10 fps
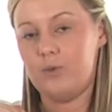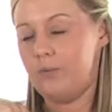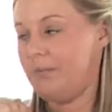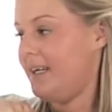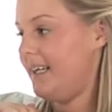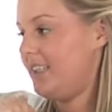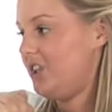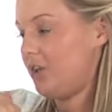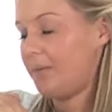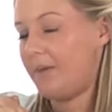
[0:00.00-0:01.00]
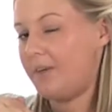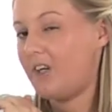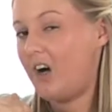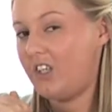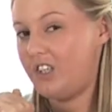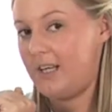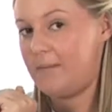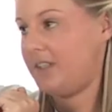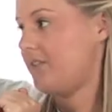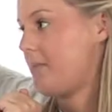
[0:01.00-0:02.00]
warm and stop those harsh
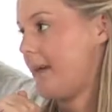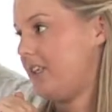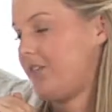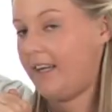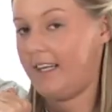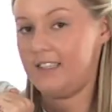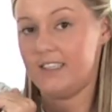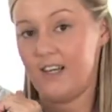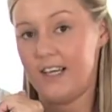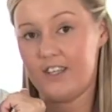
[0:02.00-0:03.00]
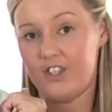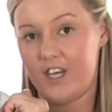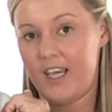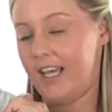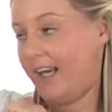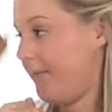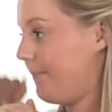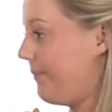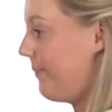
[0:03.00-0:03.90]
elements from entering inside the jacket.